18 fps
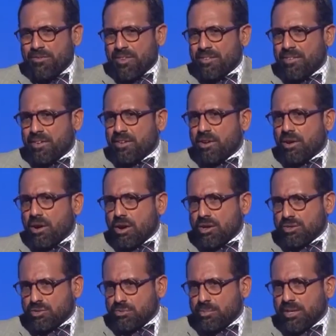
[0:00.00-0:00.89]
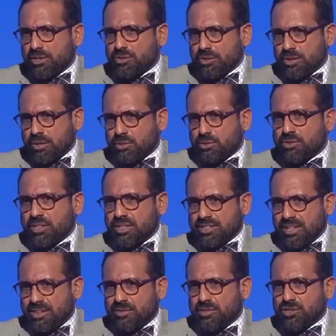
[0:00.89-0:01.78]
to fight very hard to make sure that those
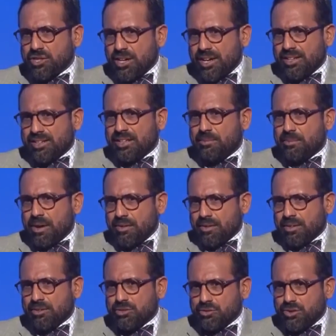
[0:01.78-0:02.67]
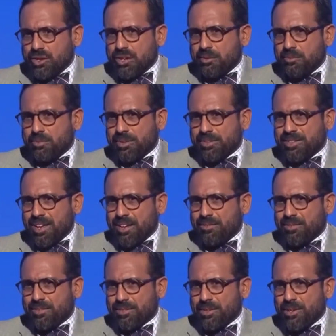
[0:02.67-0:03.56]
kids have a shot at the American dream and to
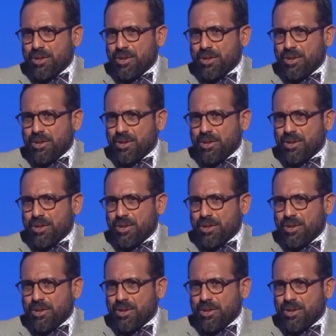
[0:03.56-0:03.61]
have